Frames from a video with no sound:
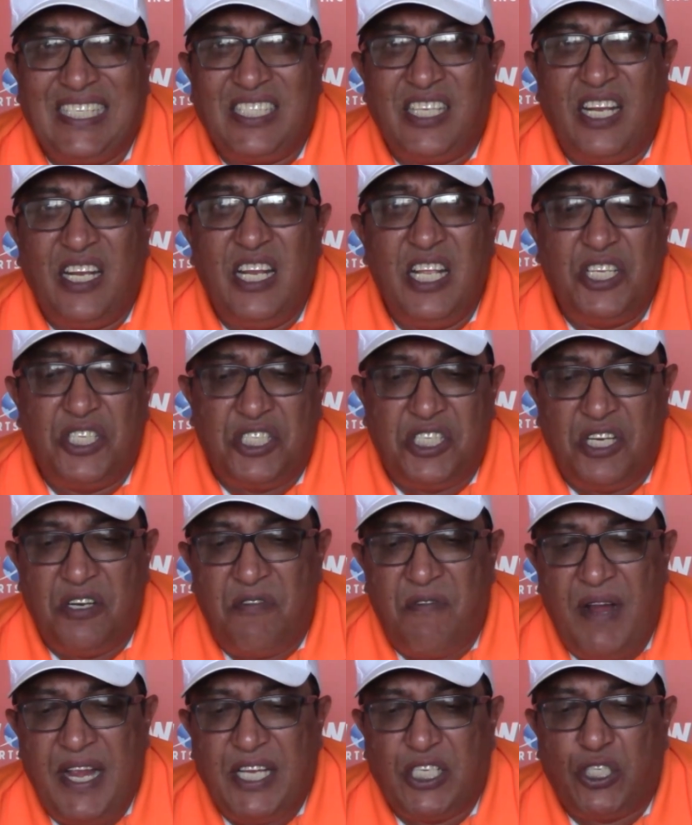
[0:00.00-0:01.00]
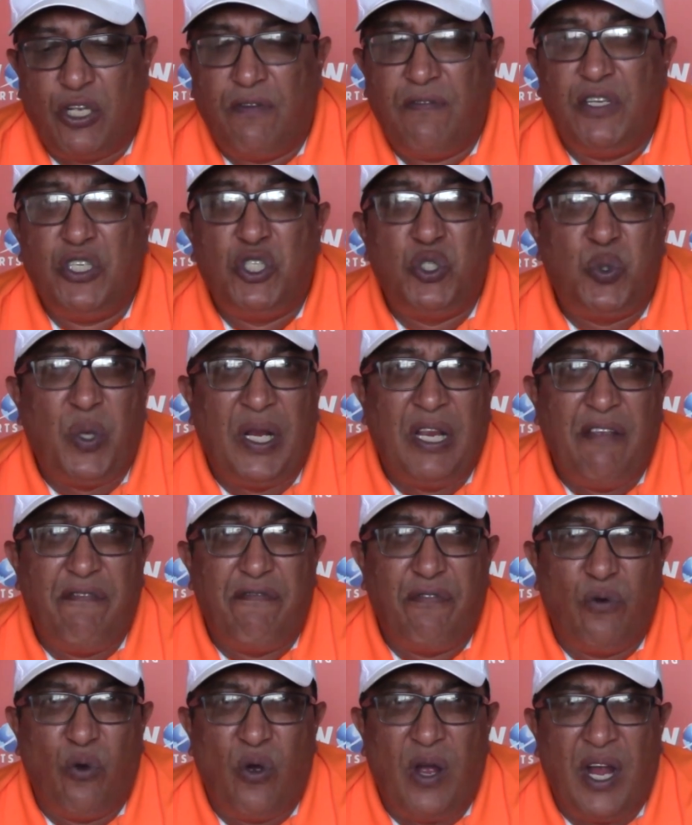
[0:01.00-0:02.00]
It's a listed race over
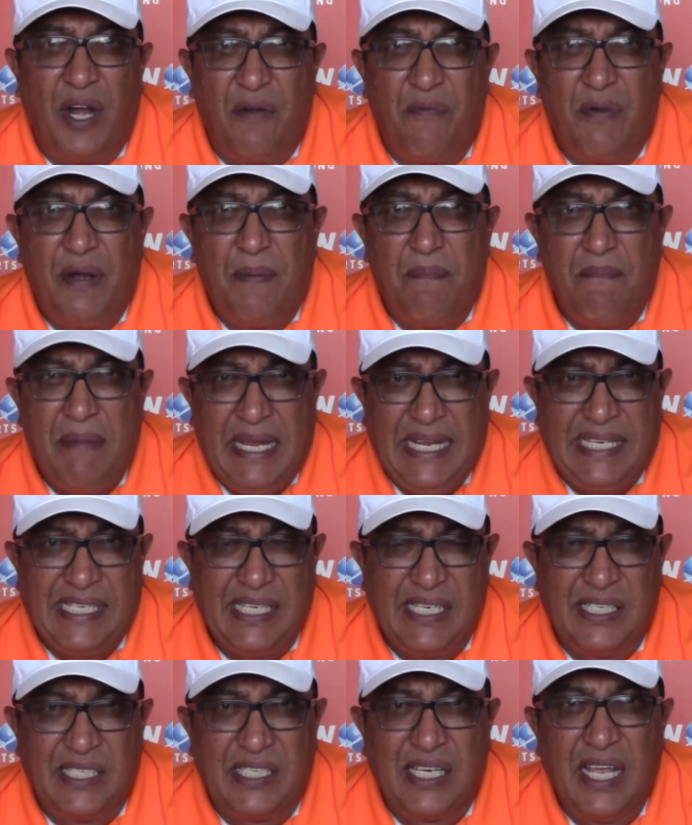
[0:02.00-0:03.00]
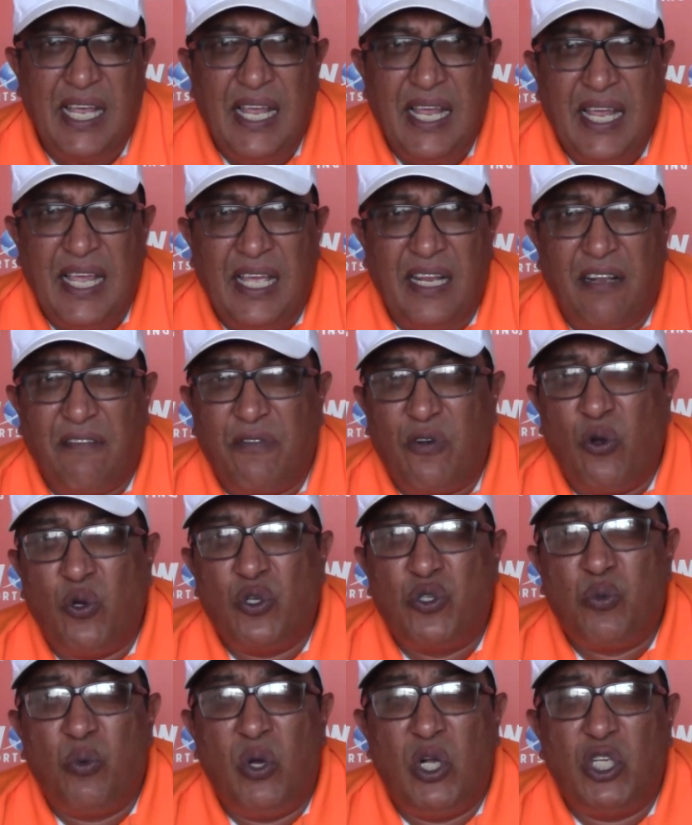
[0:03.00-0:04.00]
2400 meters, and of
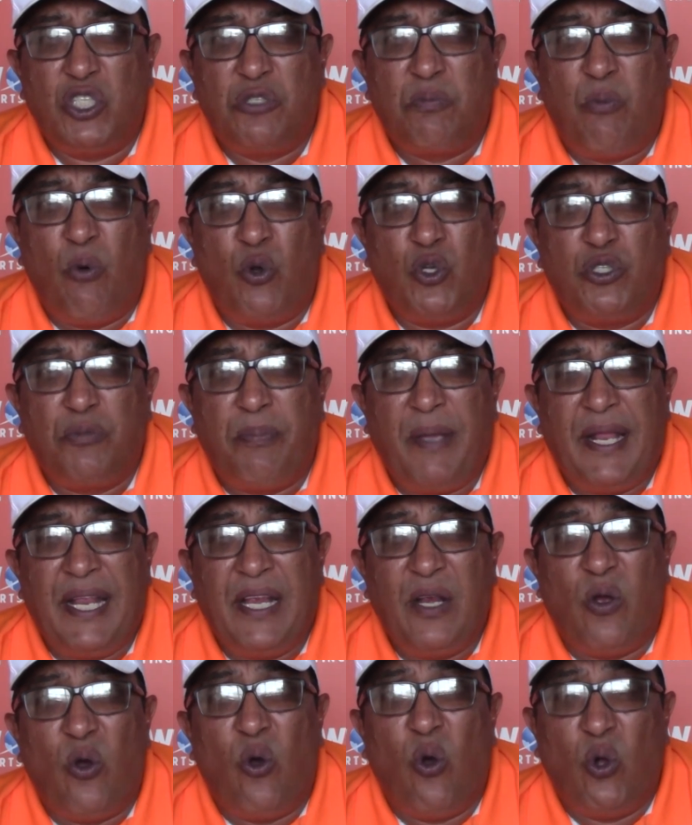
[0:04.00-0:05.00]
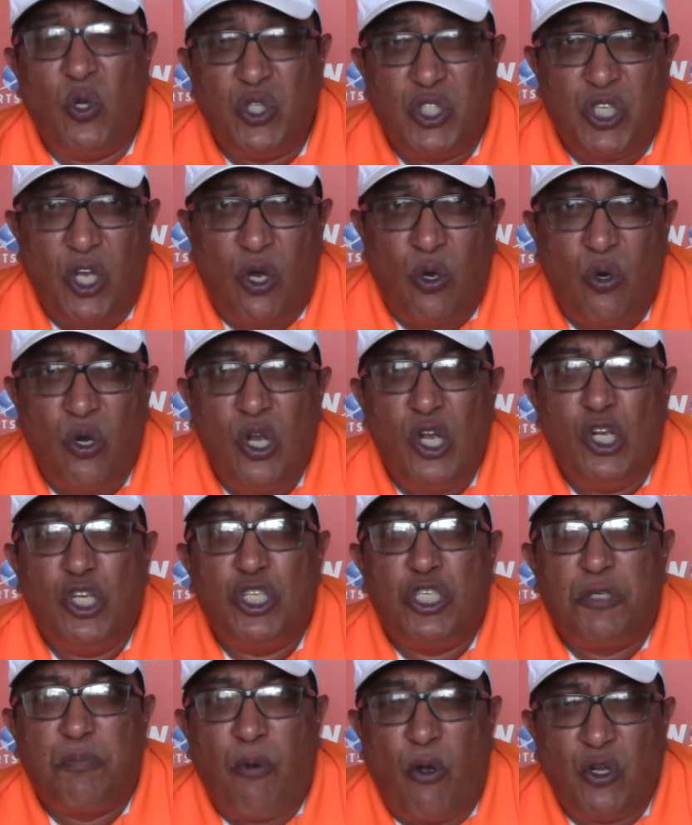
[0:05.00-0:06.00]
course World Sports Betting also
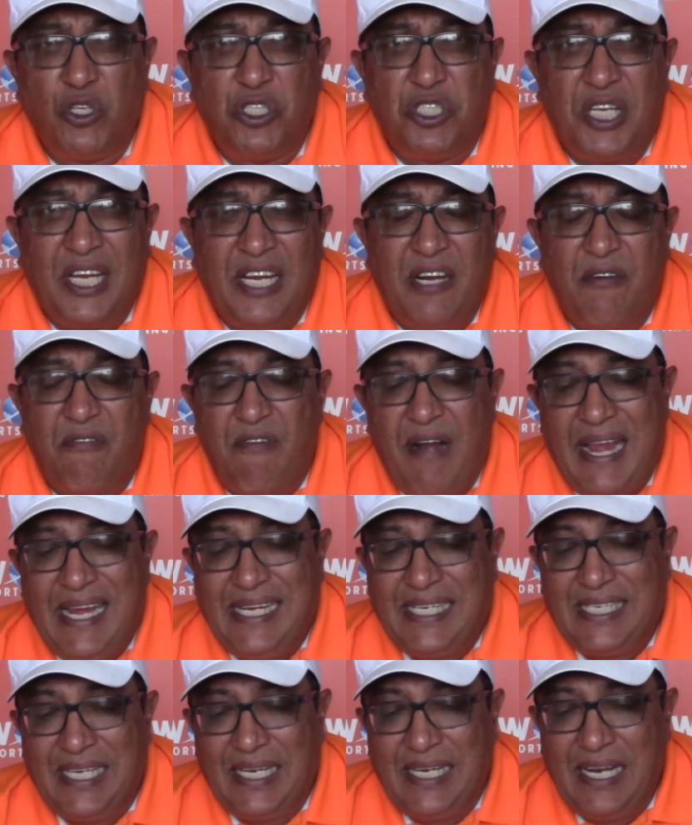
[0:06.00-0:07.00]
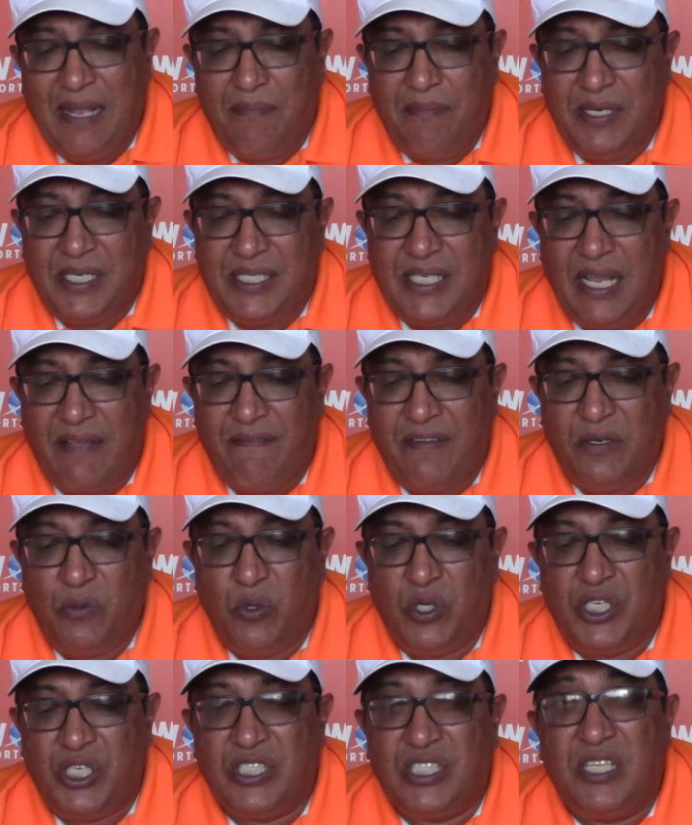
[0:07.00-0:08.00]
sponsoring race number
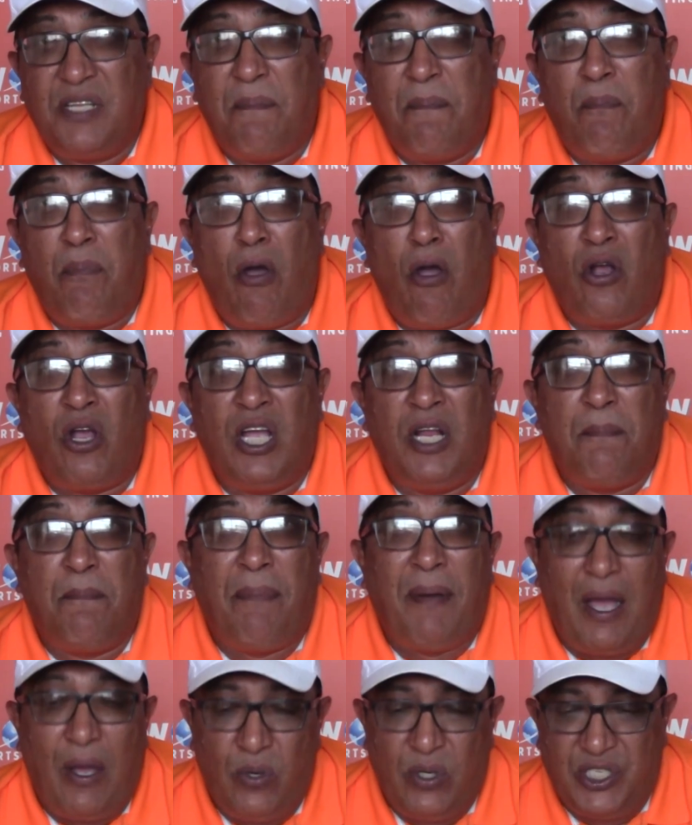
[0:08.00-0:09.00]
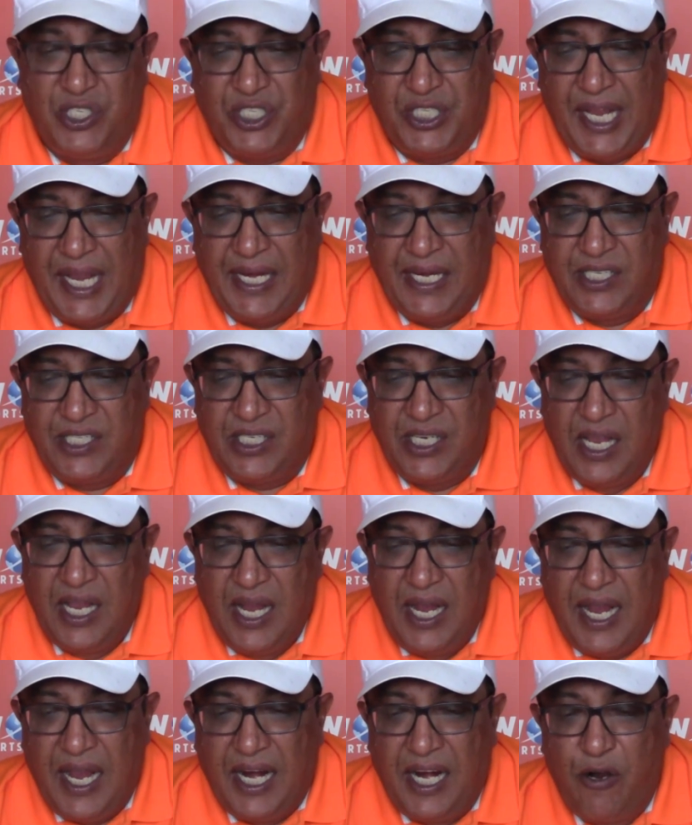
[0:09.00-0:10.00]
7, which is the Pocket Power Stakes,
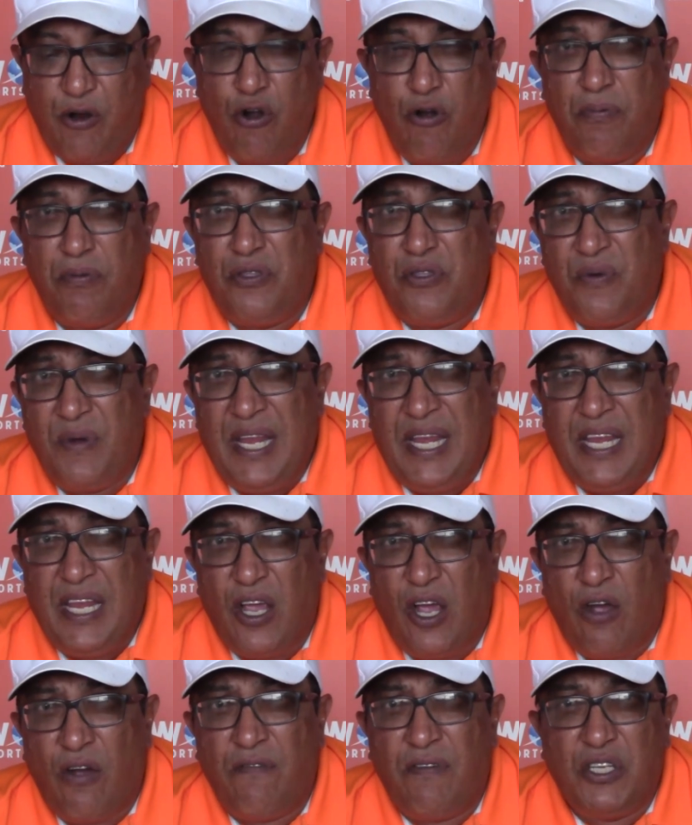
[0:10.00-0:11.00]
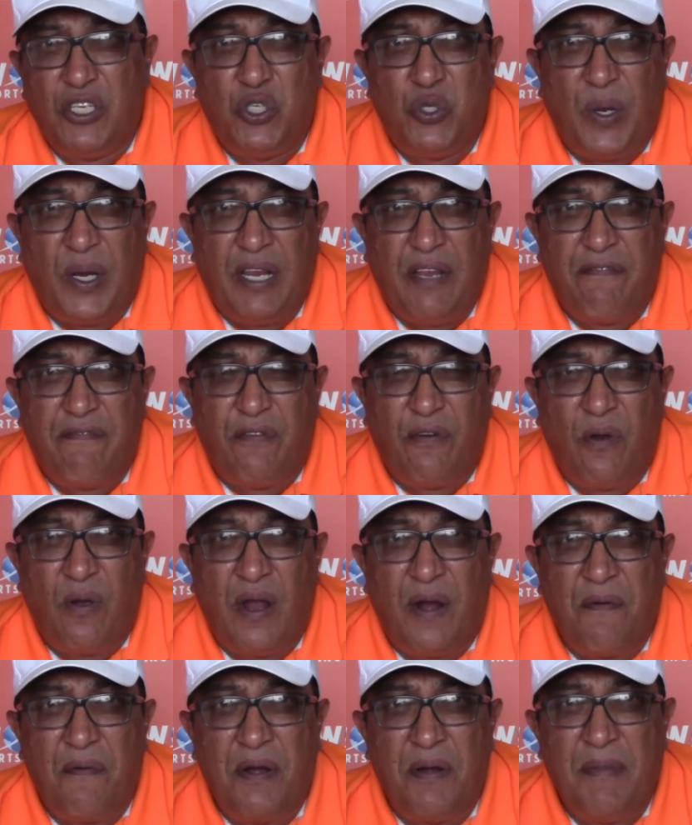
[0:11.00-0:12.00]
a Group 3 over
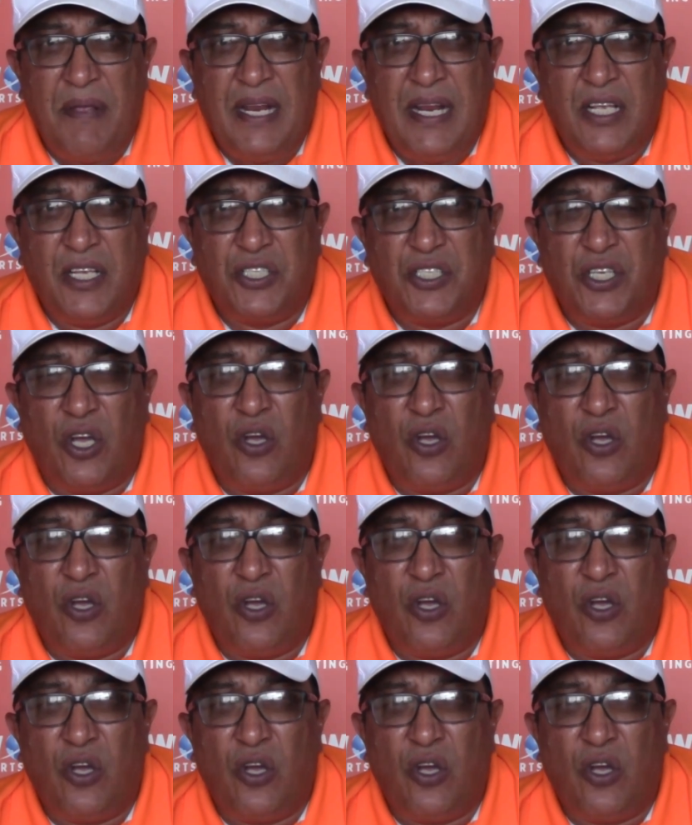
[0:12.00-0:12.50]
2400 meters.